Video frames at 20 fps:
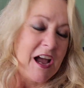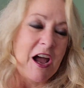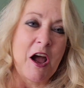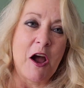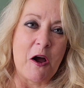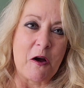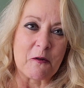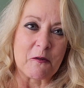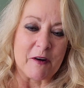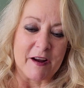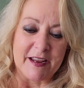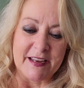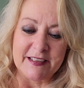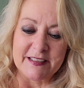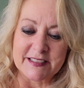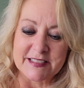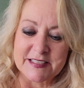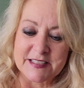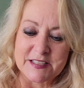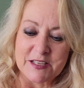All
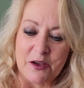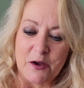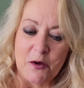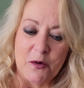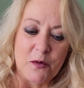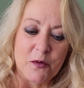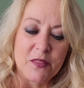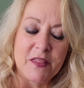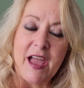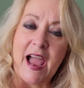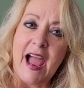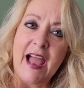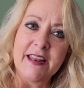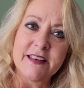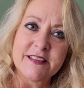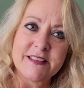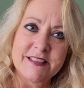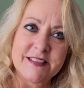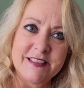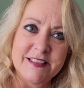right, so
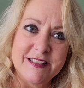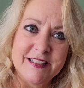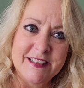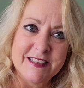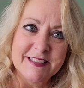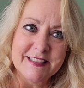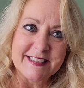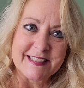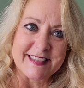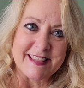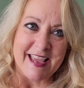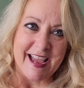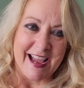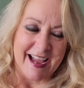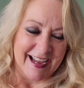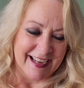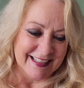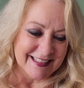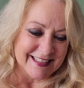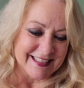that is
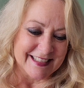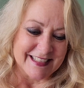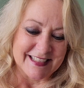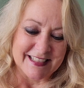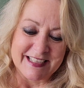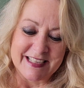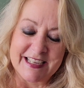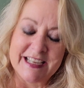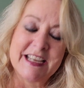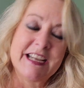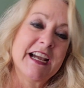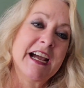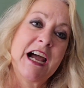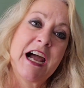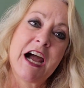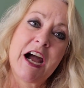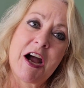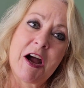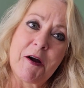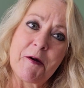that.
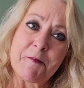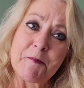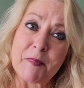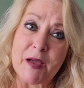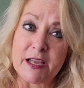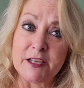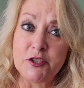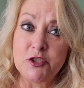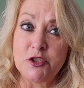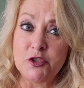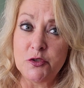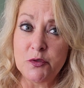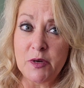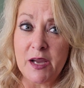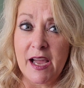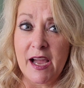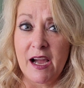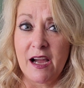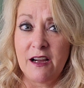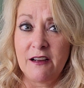I do
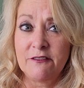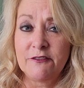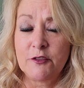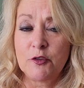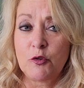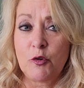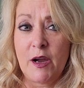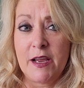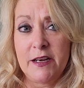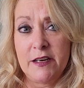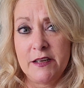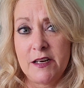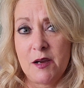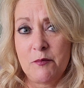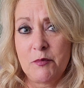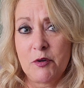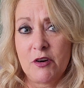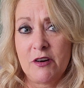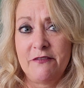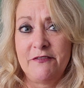have quite a
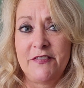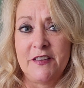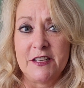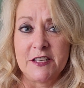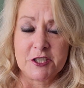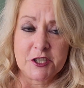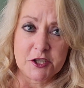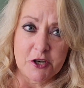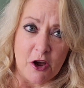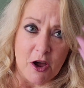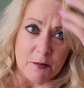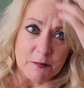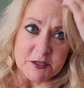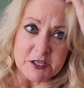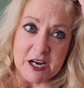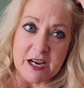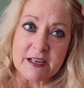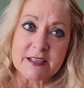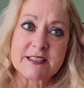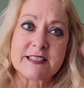number of finished
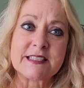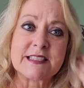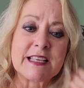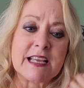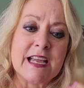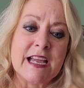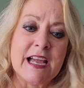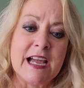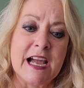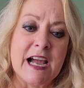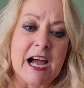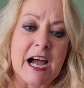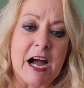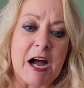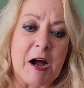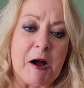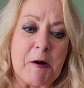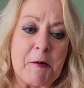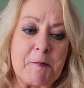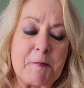objects.
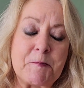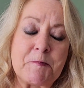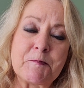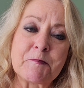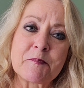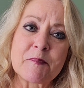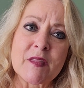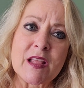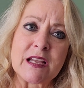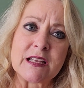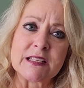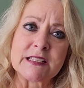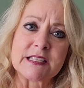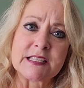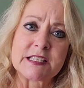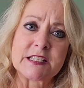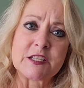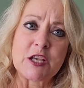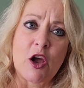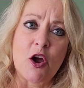
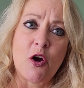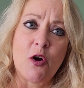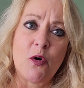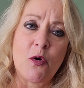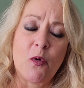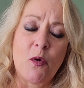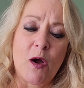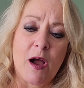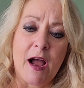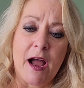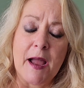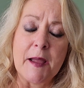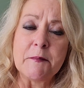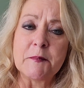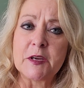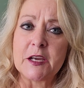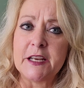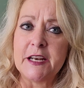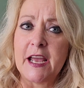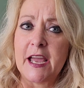So
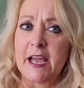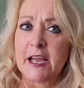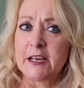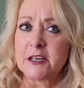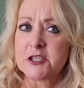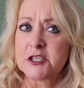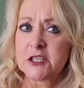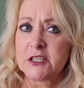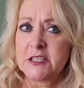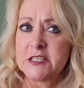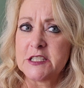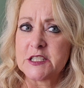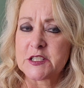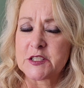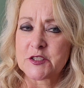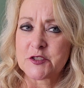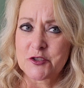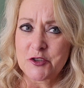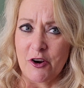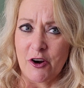I'm going to actually
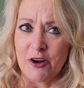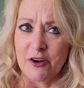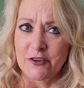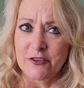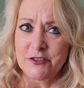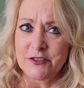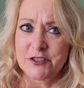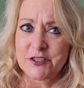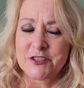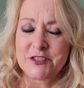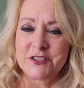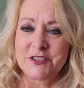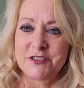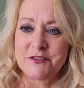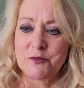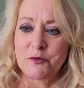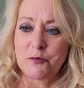start,